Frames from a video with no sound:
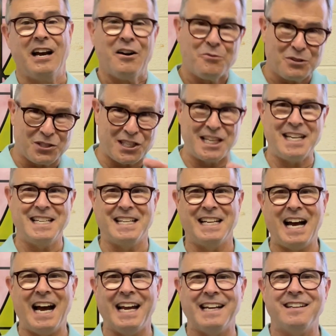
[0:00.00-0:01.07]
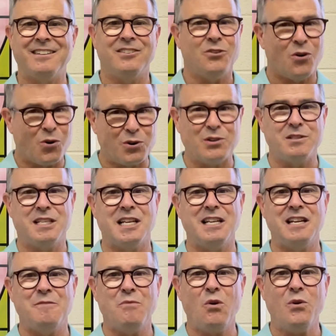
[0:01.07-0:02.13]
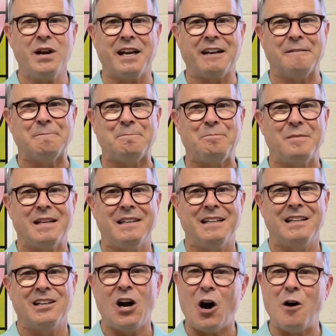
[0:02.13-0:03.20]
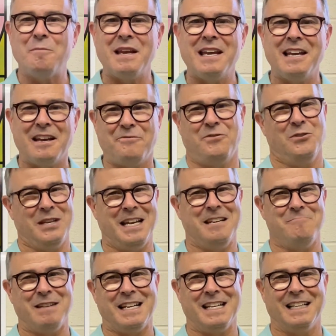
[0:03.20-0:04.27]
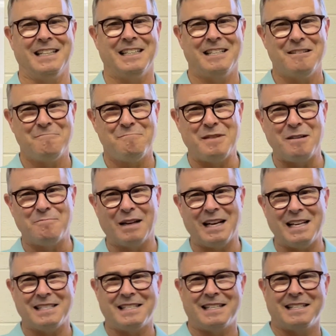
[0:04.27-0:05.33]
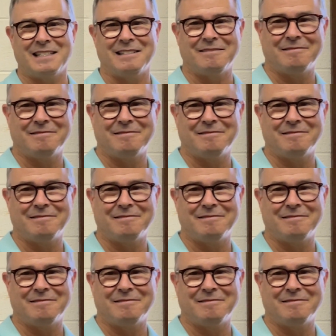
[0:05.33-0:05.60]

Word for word: We'll see you tonight or on Sunday morning. Call me if you need me. Be blessed.